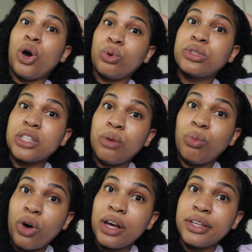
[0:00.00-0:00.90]
know
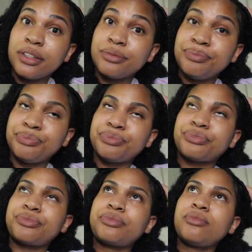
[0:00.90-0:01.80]
someone
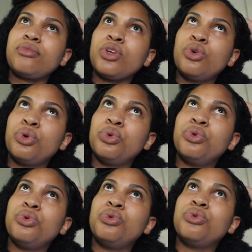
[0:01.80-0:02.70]

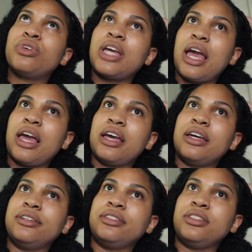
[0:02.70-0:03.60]
who
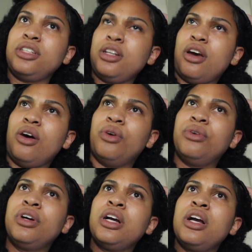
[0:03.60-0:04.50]
can, you
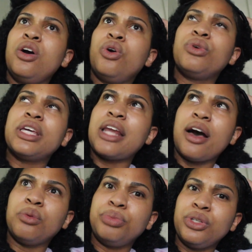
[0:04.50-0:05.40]
know, who can
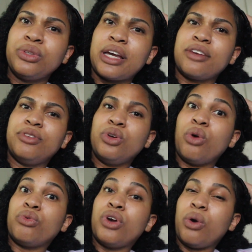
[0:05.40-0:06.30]
help you, like if you
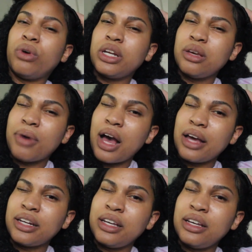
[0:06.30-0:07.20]
don't know
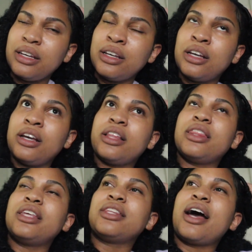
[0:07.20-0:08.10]
anybody,
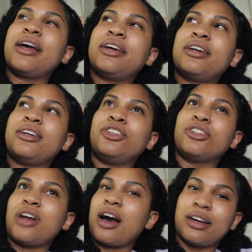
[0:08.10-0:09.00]
then like
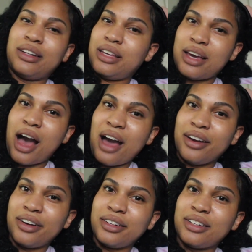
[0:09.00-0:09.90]
you're not gonna get
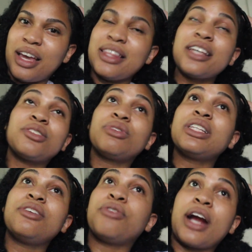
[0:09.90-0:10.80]
hired. And that's
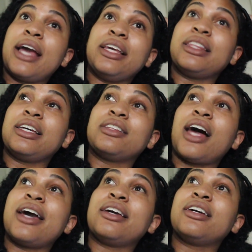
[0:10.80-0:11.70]
really for anything,
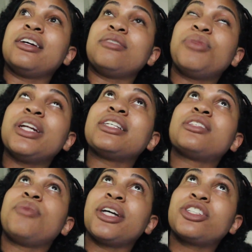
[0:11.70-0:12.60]
like, but
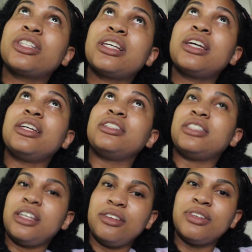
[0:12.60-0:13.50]
especially in
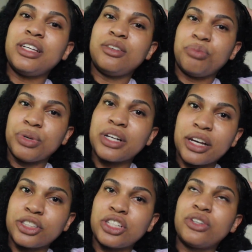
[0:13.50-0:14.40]
T V
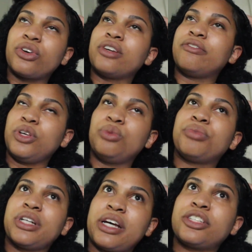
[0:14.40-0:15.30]
production or in film
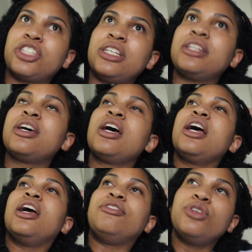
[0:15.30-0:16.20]
production,
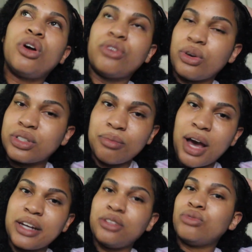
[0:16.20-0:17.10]
if you don't know
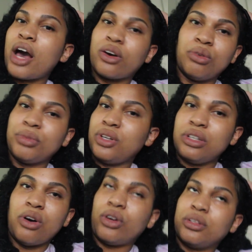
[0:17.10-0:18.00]
somebody, you're not gonna
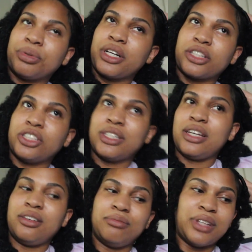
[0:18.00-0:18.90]
be on the production
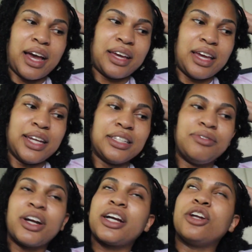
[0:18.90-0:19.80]
team. Like, and
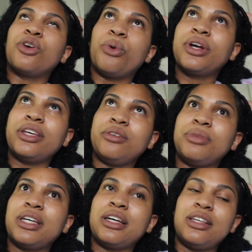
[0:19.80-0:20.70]
it's very annoying
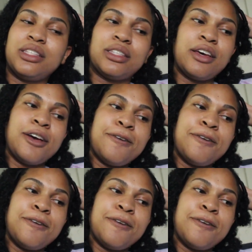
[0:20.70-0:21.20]
because,